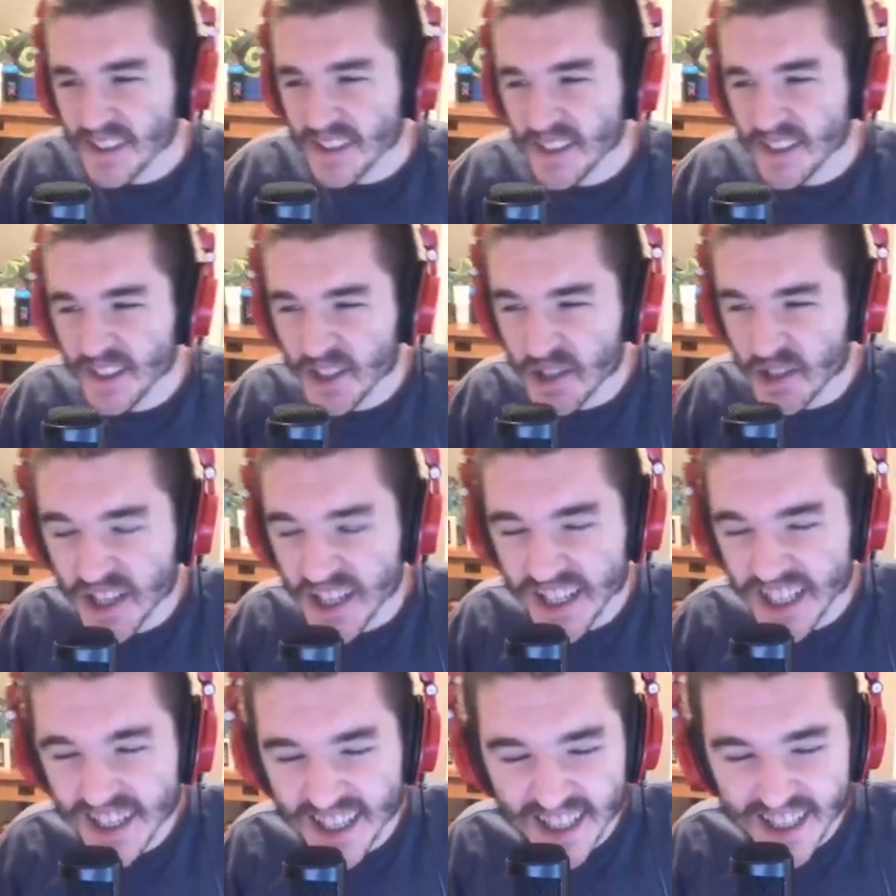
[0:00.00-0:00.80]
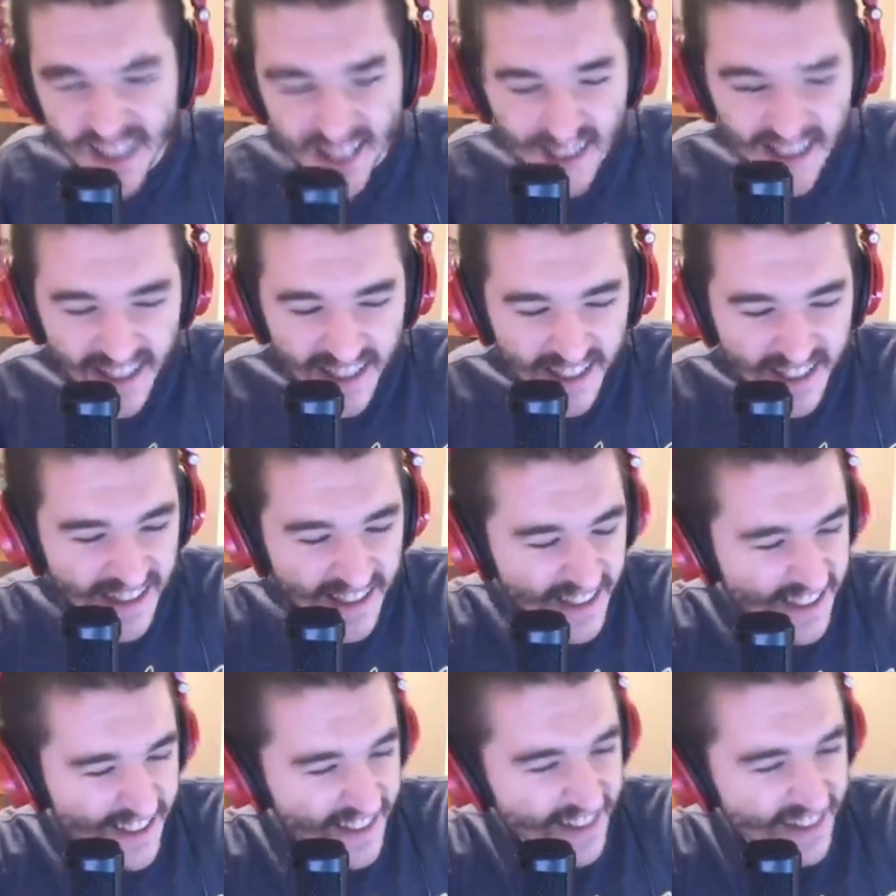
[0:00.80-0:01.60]
Alright.
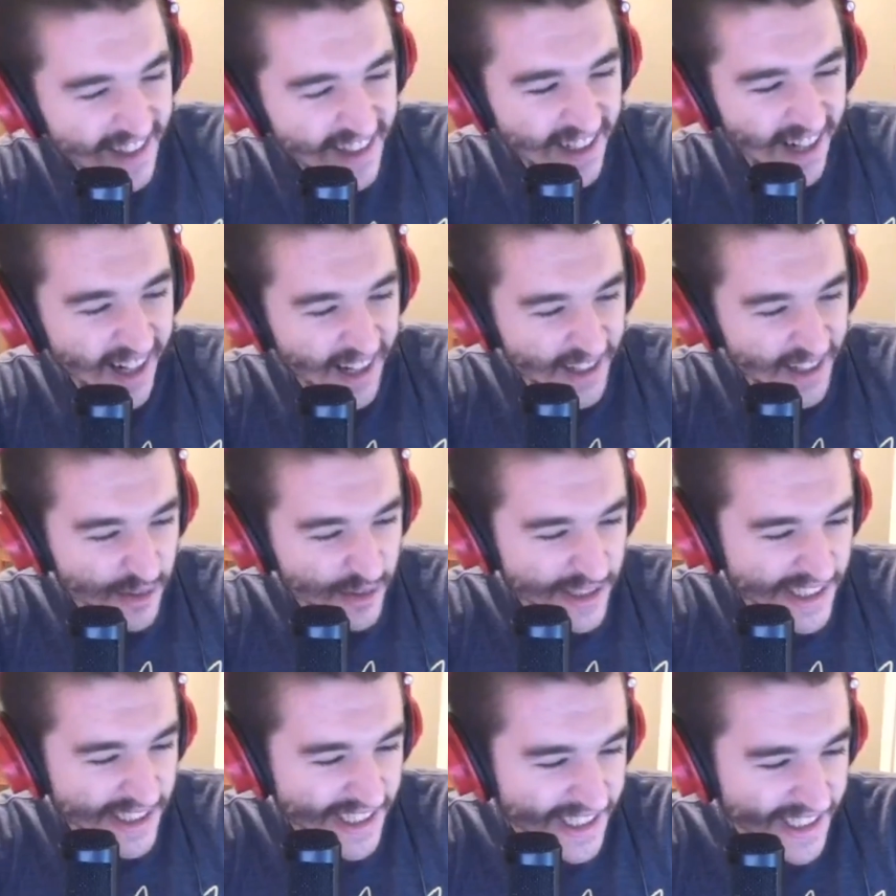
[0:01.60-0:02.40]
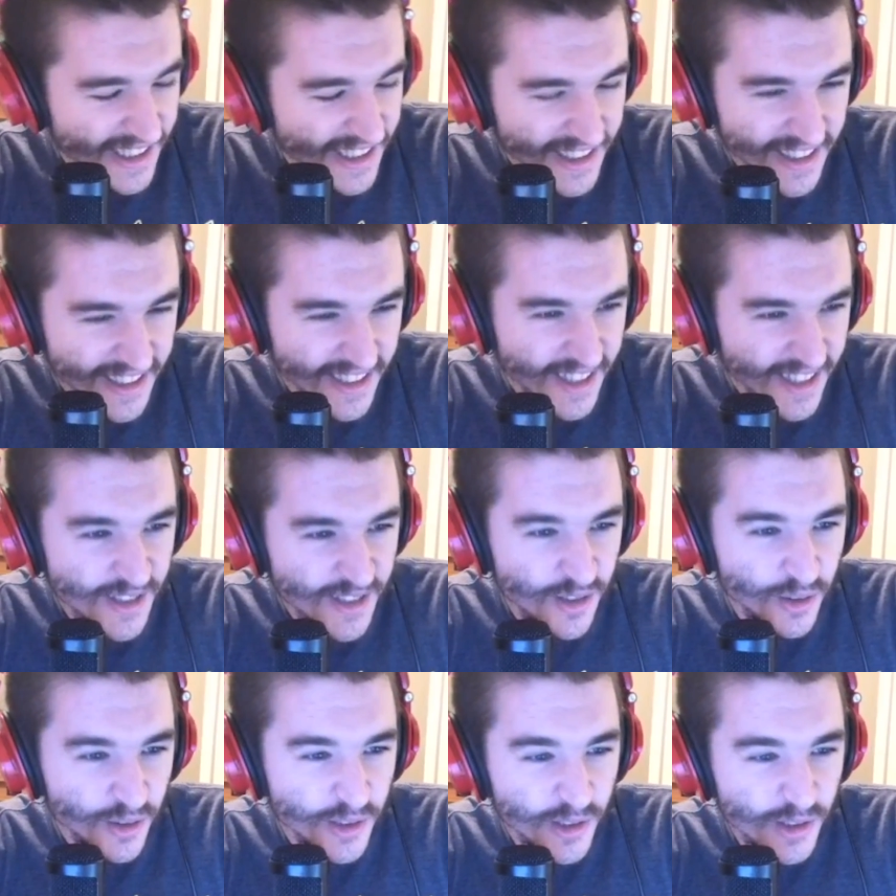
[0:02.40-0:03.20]
I think we did it. That's
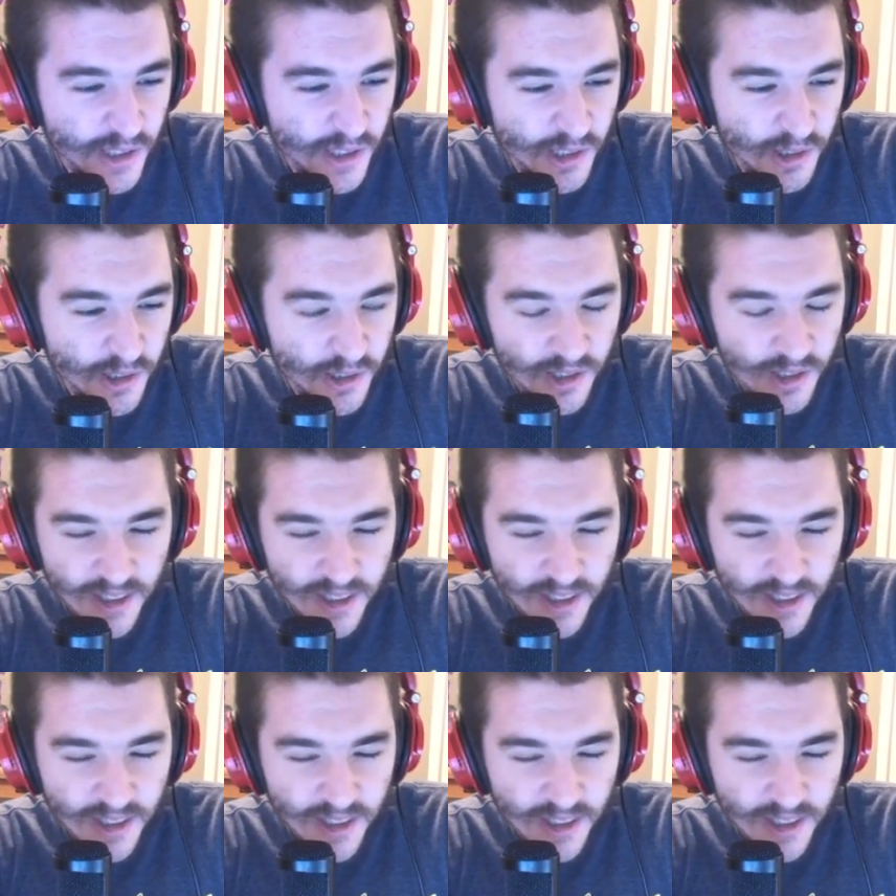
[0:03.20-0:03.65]
2 in a row.